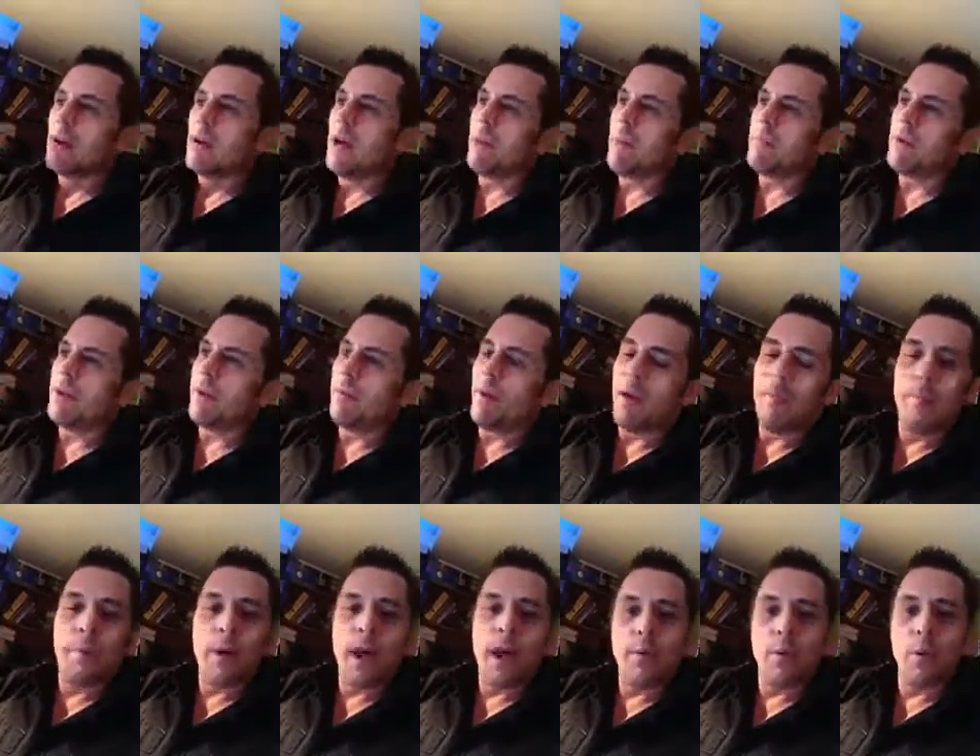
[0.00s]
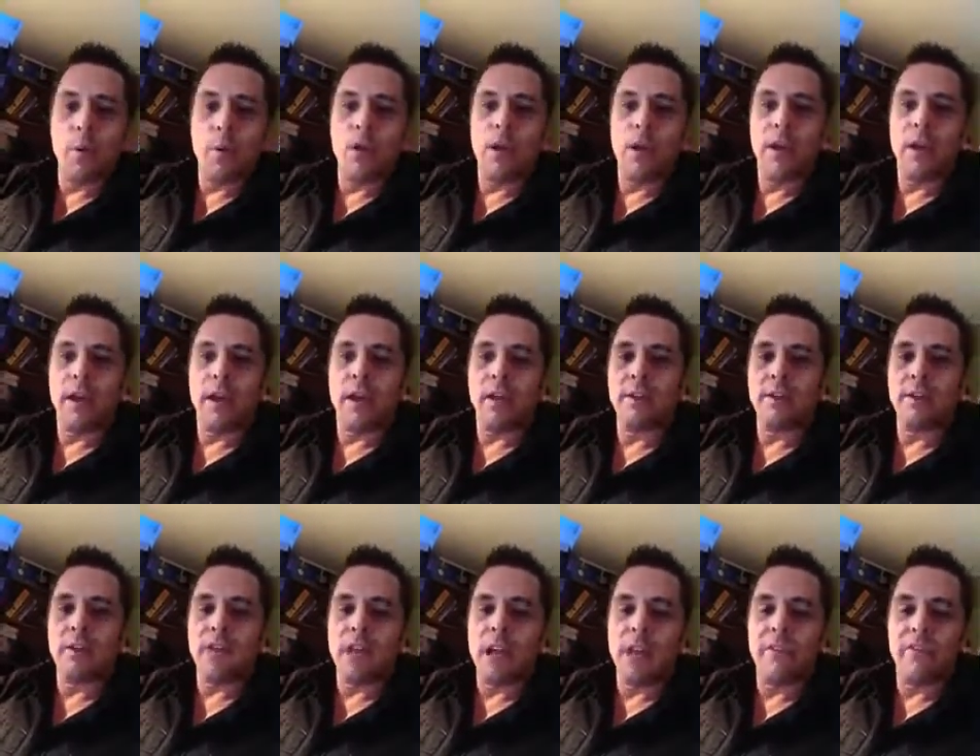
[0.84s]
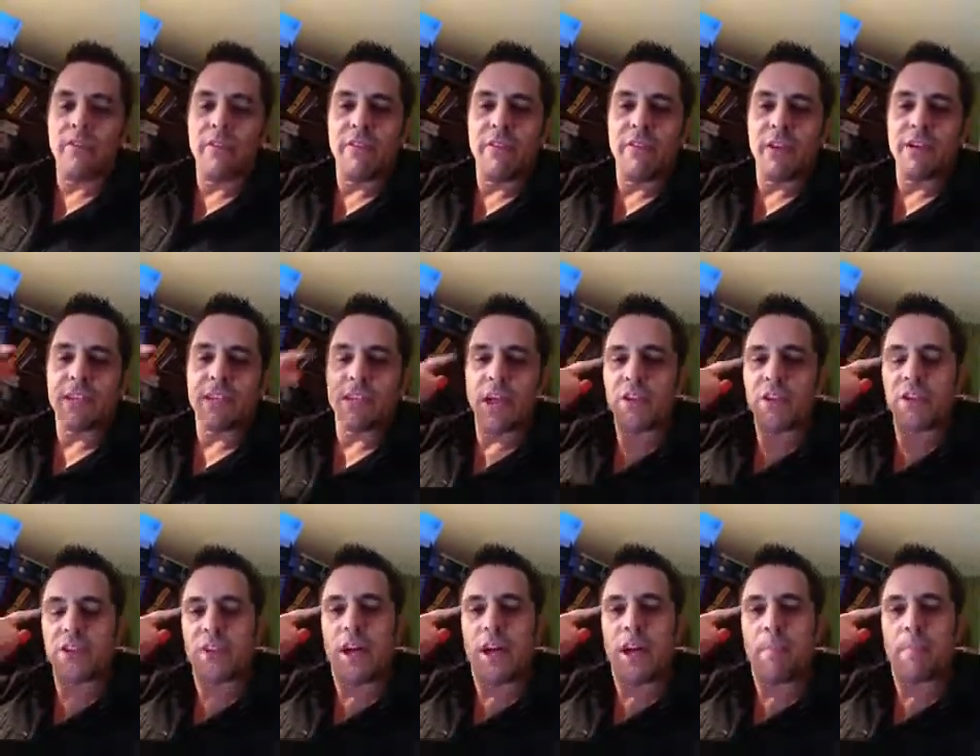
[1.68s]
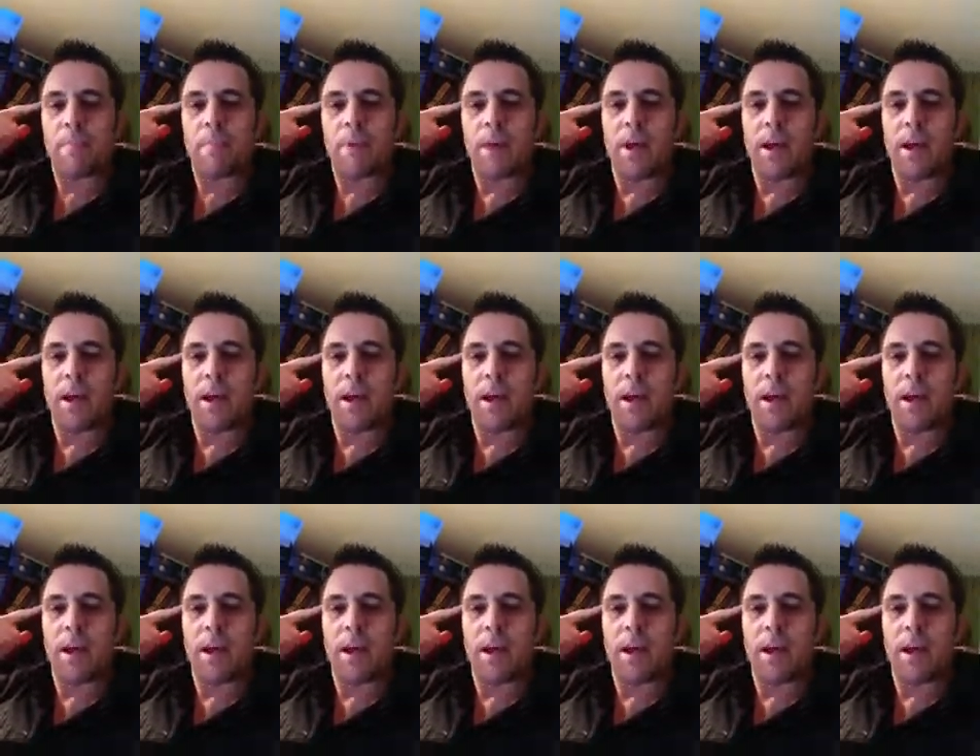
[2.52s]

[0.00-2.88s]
I'm doing a bit of paperwork and stuff and things catching up.